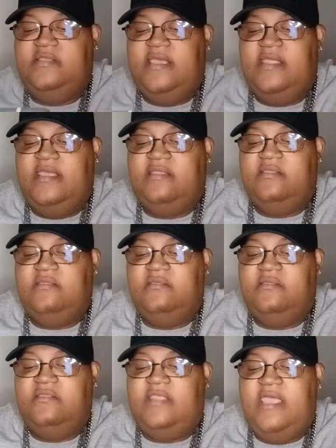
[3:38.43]
that
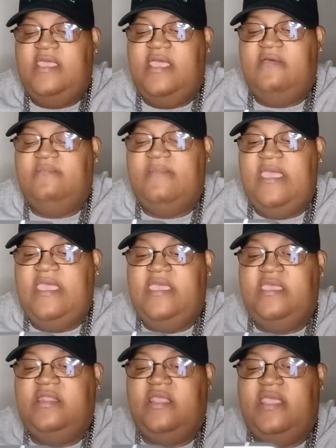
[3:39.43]
they have
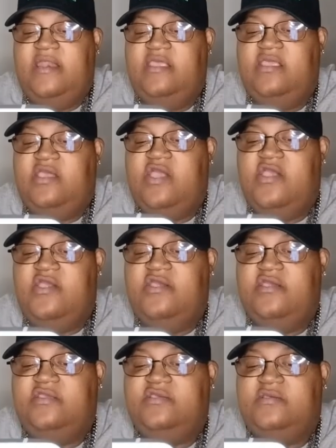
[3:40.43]
made and
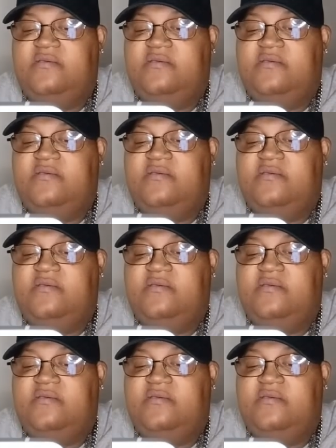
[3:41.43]
encourage